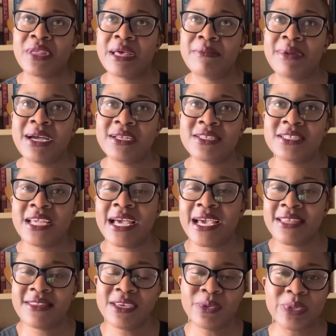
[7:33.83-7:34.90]
But yeah,
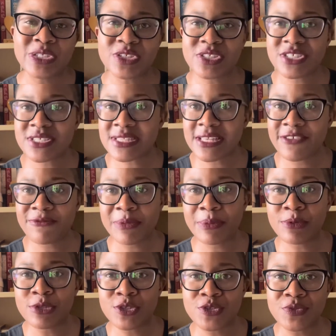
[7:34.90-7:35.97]
I think we should just leave
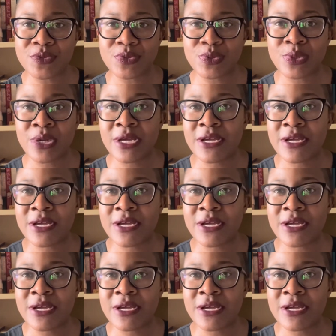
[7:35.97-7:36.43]
people to